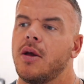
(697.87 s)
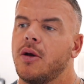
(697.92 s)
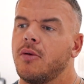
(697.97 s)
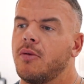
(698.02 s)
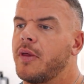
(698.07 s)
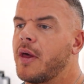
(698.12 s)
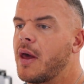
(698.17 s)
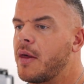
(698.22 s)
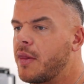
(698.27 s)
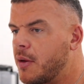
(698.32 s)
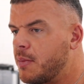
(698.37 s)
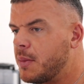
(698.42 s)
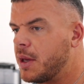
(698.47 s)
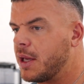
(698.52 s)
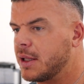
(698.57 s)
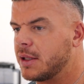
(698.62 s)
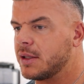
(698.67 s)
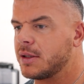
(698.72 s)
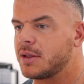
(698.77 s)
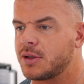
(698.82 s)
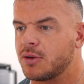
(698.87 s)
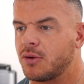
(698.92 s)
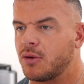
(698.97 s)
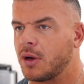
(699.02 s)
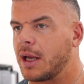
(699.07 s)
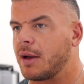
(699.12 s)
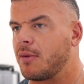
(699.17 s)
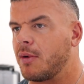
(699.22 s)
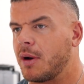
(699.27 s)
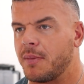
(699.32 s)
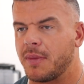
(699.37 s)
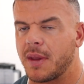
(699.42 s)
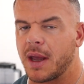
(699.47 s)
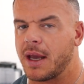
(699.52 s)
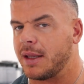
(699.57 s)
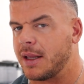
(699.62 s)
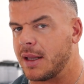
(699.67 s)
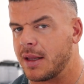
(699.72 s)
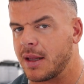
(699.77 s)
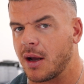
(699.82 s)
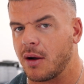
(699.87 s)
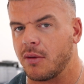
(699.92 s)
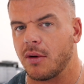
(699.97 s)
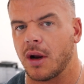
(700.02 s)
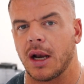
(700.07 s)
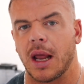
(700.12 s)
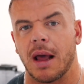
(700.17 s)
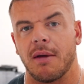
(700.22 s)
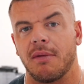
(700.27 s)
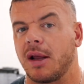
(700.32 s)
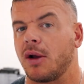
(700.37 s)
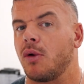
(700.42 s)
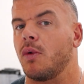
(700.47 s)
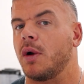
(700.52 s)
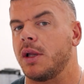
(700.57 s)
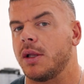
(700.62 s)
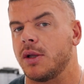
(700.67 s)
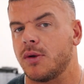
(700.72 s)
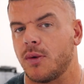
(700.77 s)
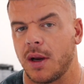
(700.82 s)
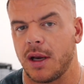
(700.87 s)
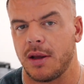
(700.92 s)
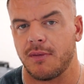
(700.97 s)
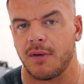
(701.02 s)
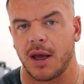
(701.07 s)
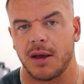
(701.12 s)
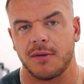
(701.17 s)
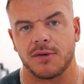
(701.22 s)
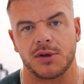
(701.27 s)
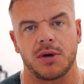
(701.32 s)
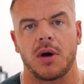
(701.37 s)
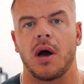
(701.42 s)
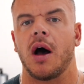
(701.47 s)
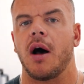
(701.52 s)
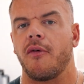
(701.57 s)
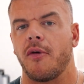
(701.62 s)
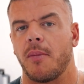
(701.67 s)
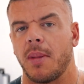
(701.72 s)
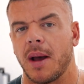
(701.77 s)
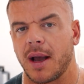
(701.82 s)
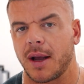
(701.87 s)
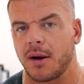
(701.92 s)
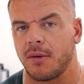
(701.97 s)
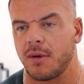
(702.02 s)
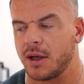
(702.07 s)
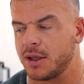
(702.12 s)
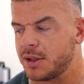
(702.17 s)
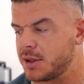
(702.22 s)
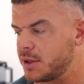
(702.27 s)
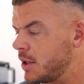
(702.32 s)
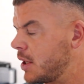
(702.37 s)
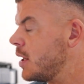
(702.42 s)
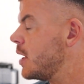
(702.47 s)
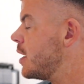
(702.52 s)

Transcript: With other meals, or like when I'm dieting down, I'll have like 125, so half a pack of rice.